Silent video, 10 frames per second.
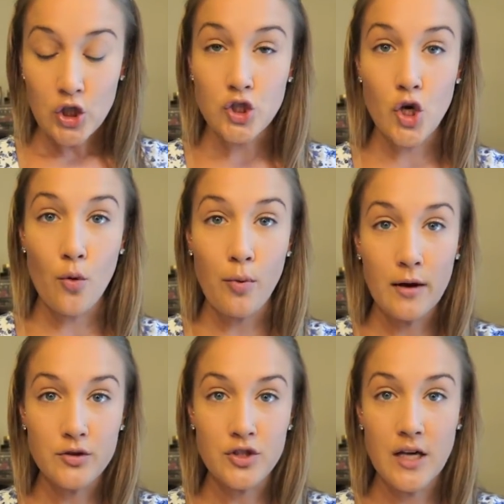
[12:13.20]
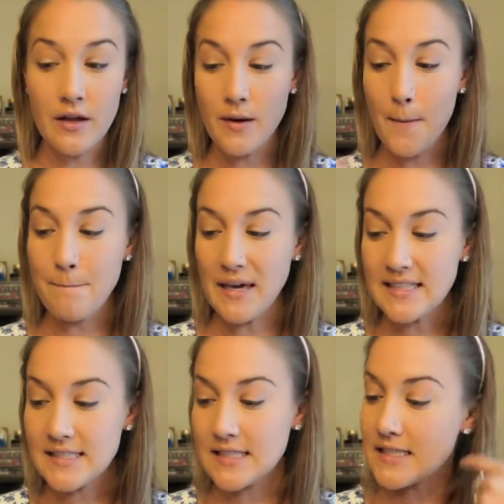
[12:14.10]
So brows are done,
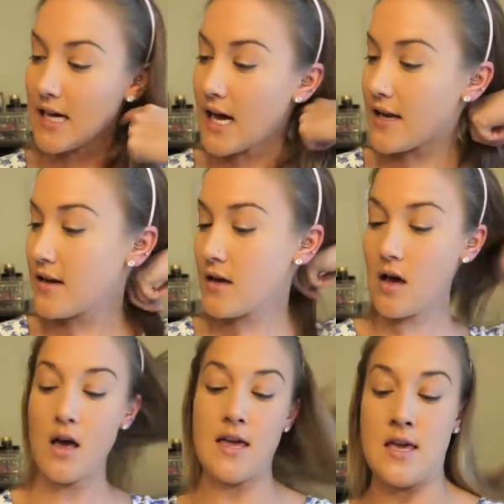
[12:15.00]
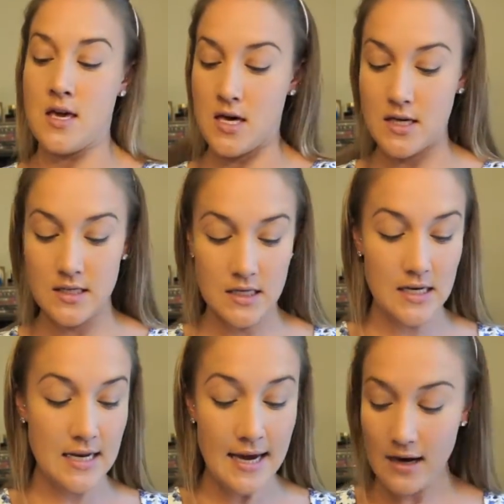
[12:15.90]
base is done, and
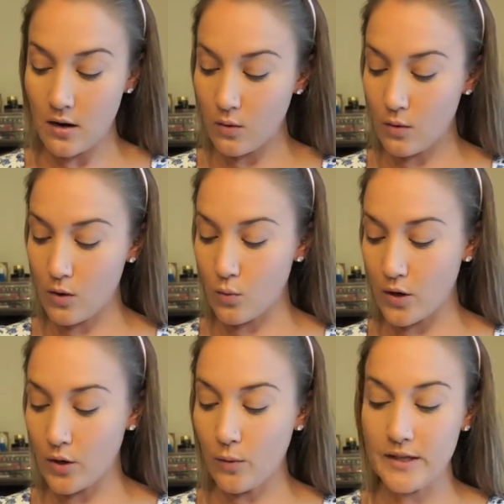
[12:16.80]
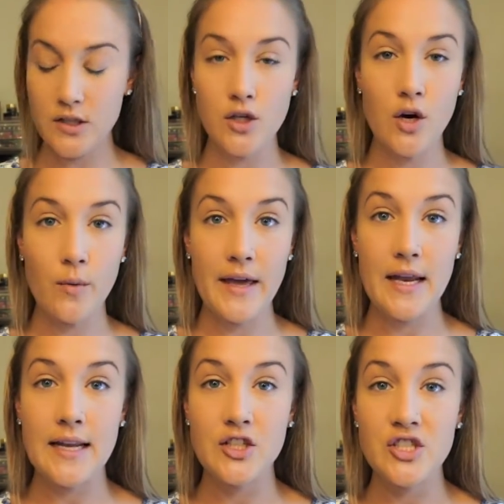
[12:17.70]
now we're going to go
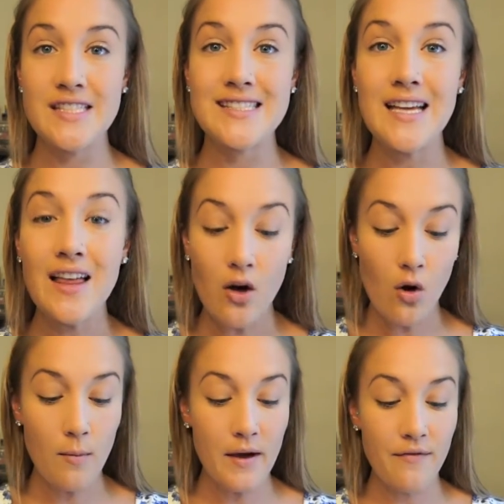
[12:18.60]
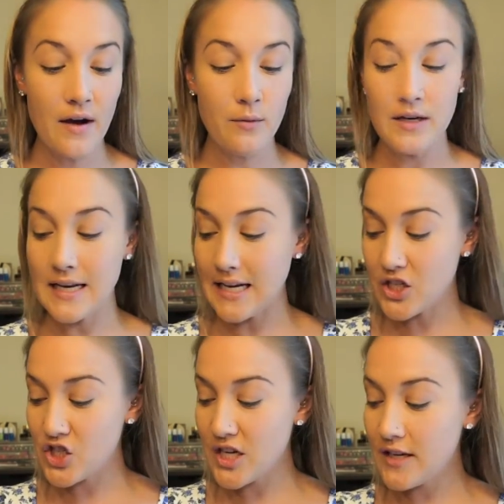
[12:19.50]
in and just set on my
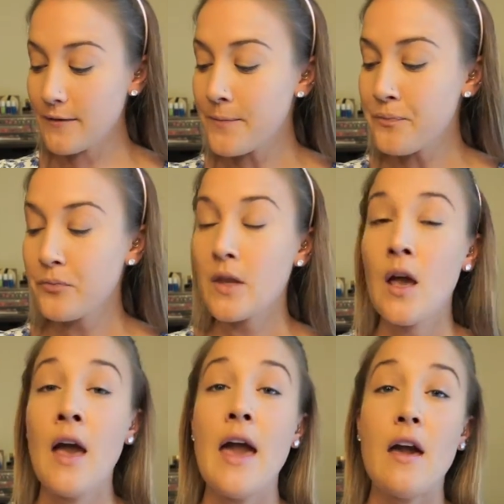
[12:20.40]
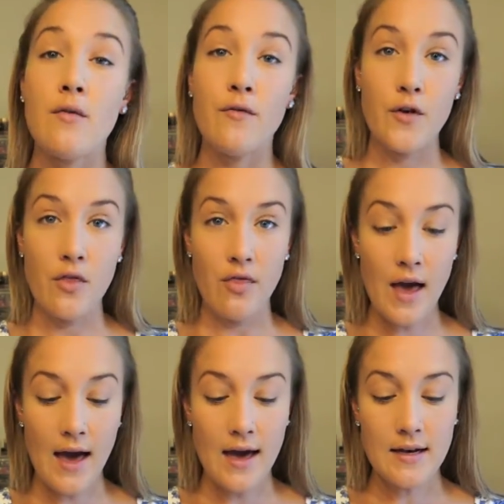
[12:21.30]
foundation. And for
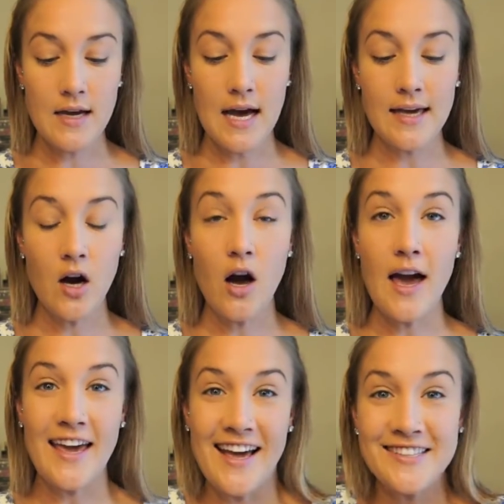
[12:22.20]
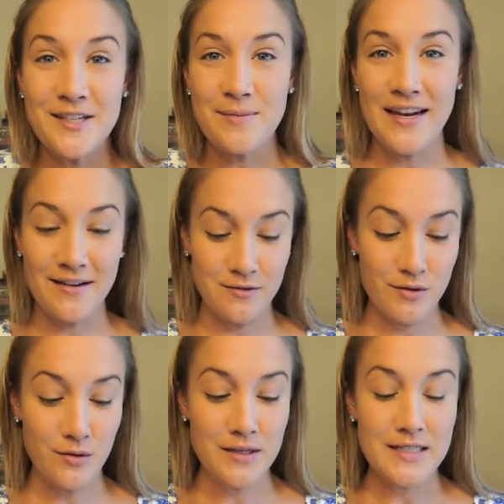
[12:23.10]
that, I ended up getting, I'm so